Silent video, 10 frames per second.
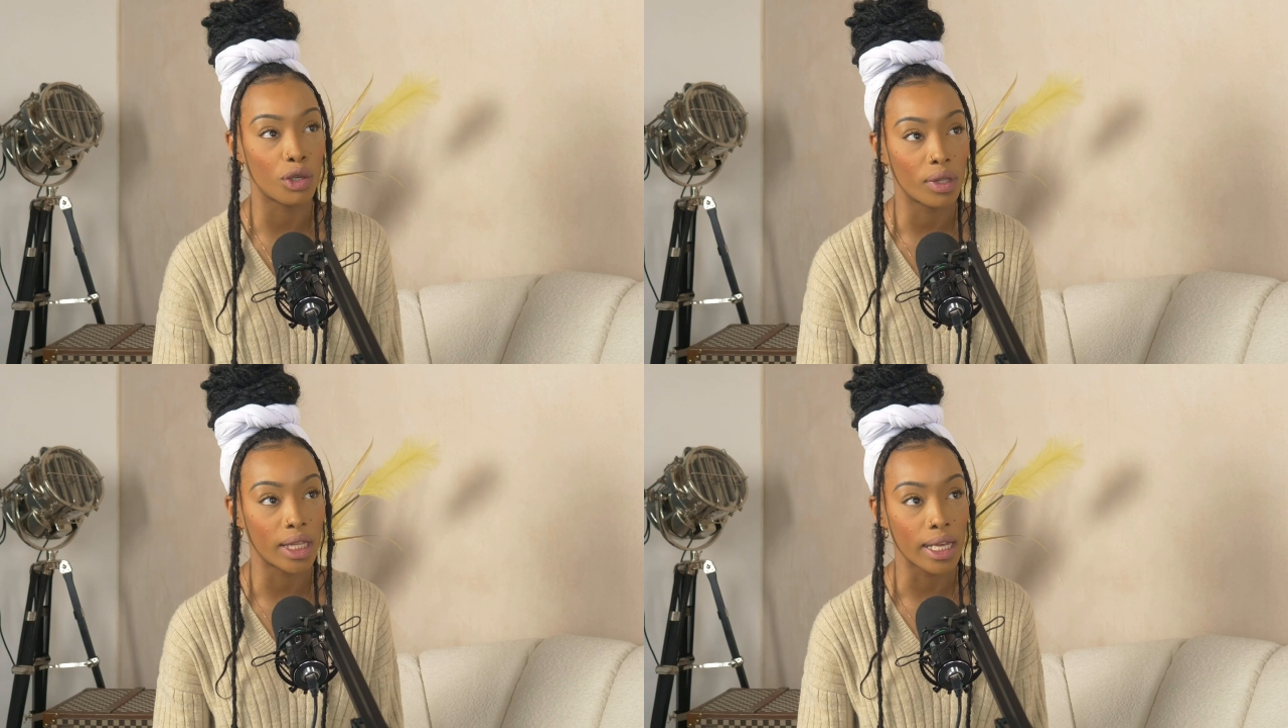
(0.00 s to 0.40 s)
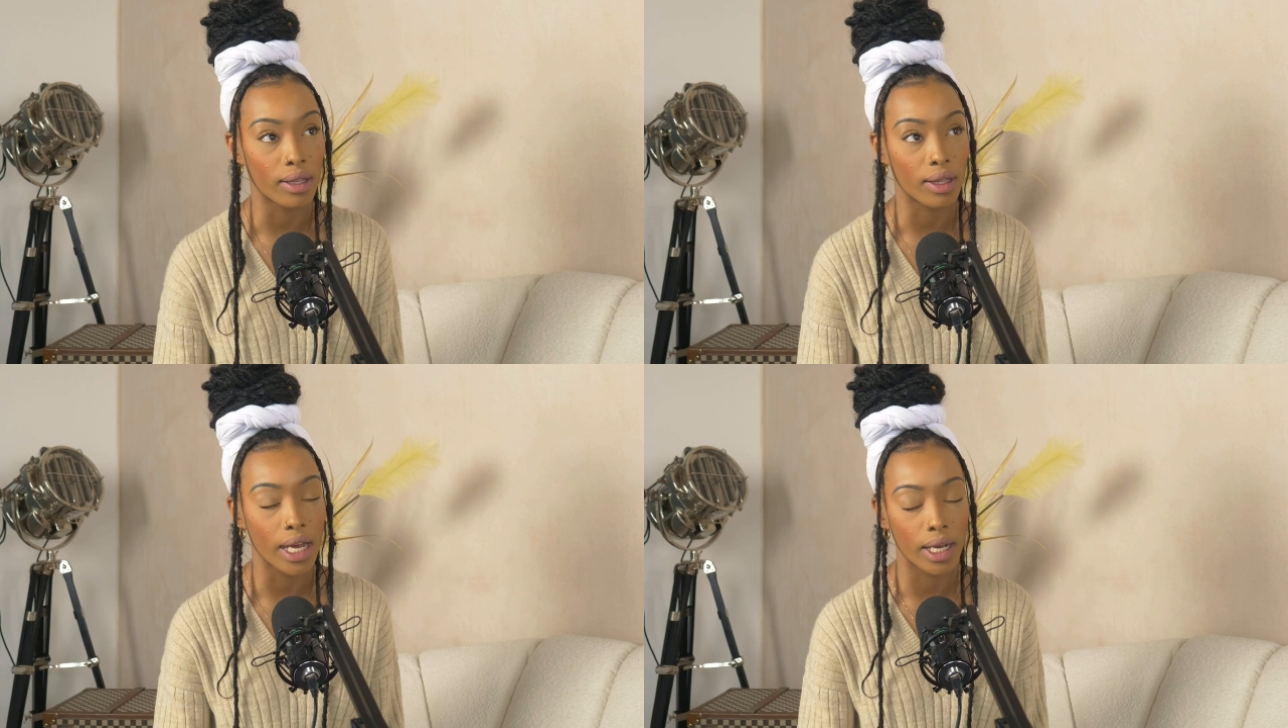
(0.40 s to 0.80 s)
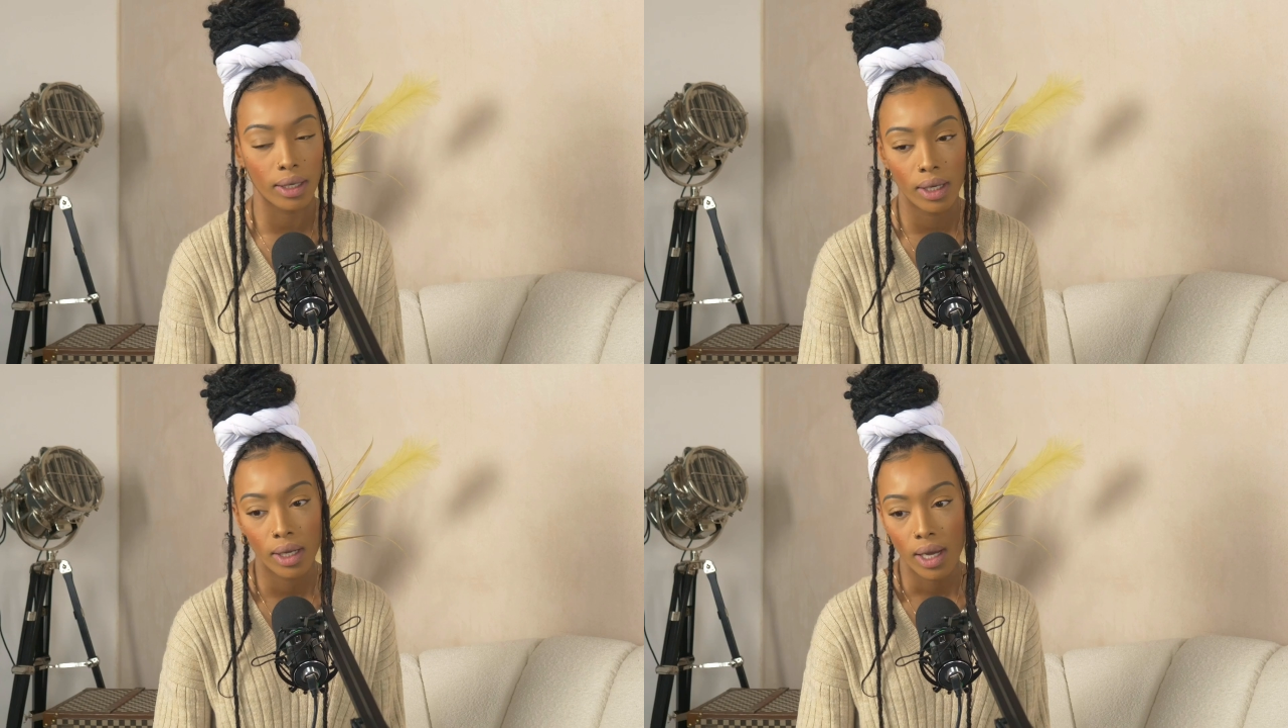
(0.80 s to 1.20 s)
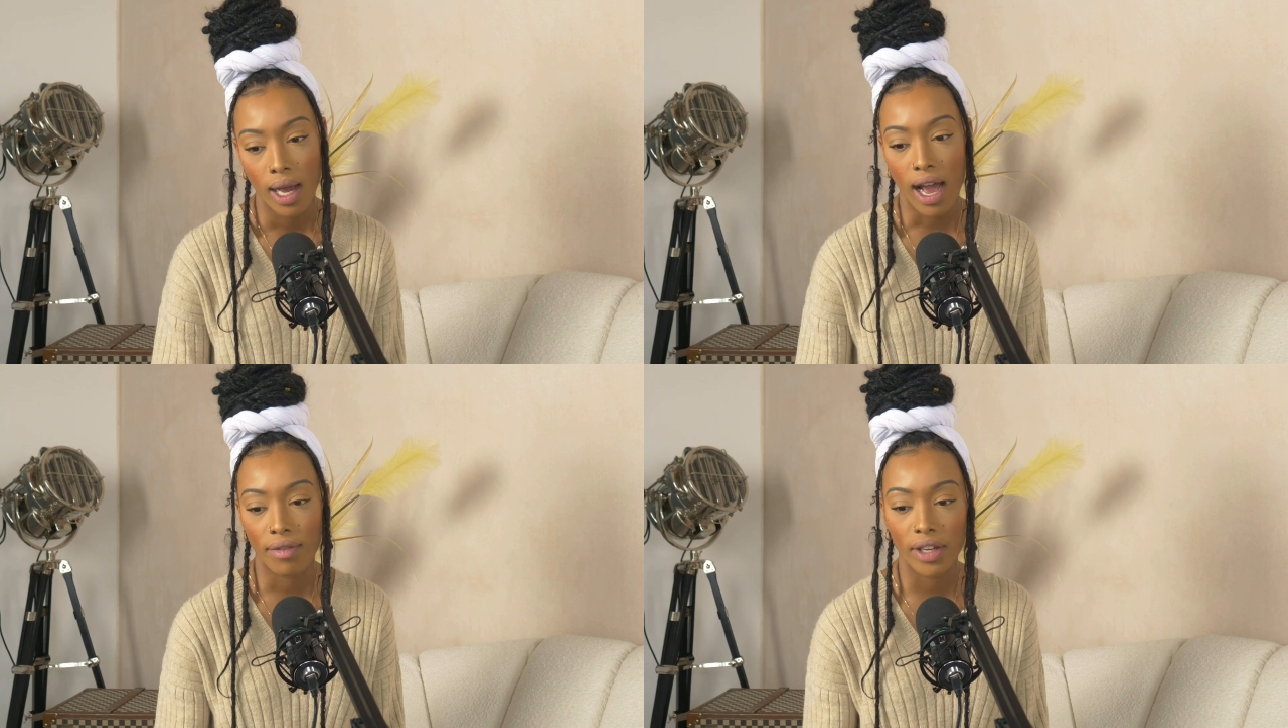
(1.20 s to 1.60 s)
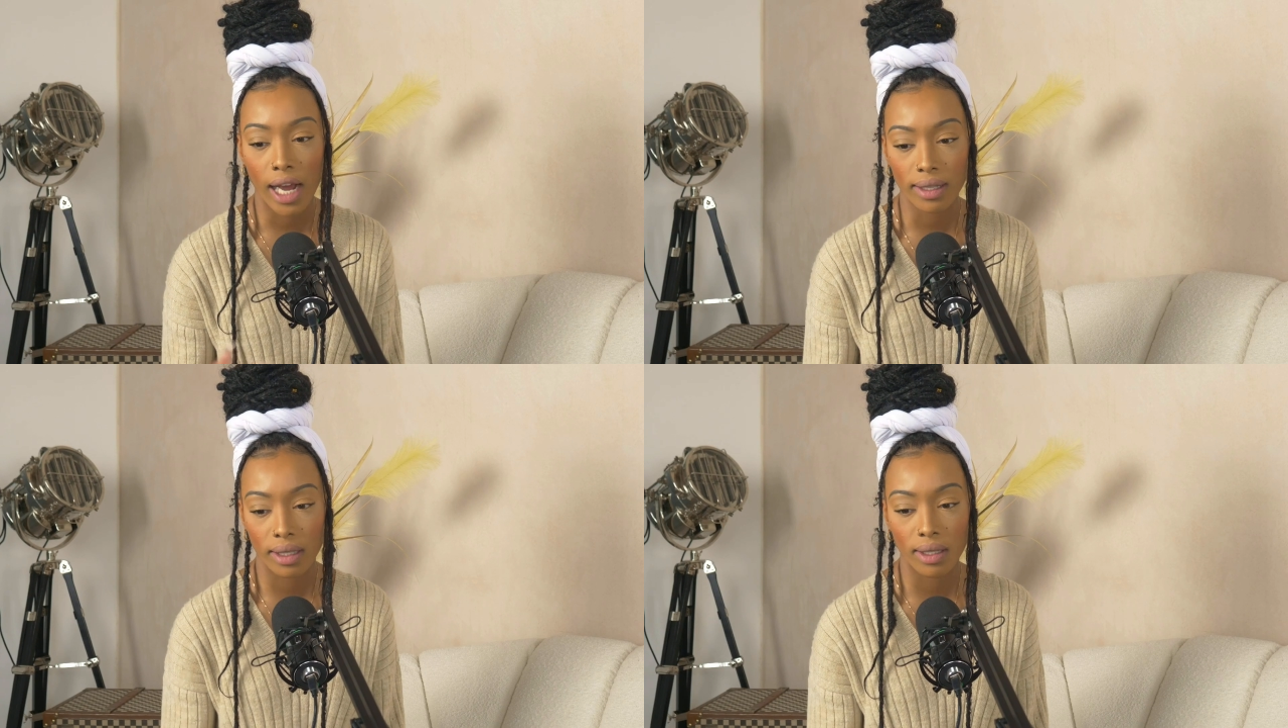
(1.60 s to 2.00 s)
do think that having
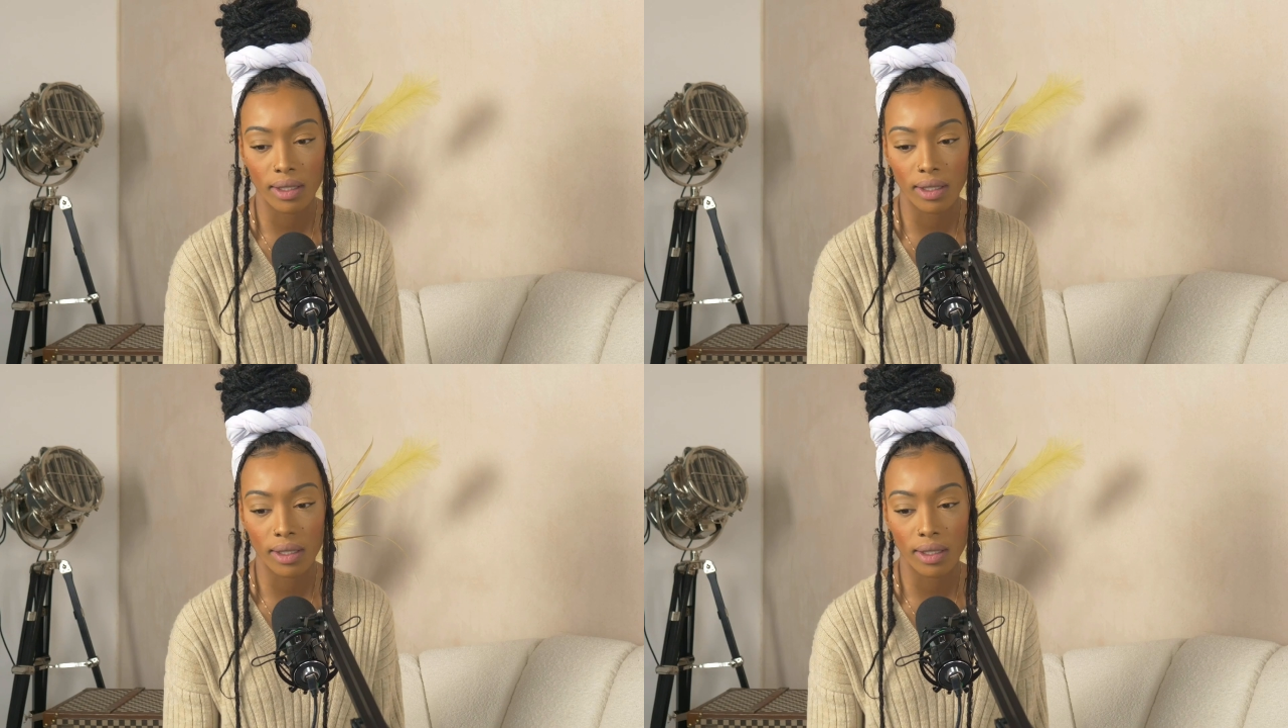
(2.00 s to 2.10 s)
access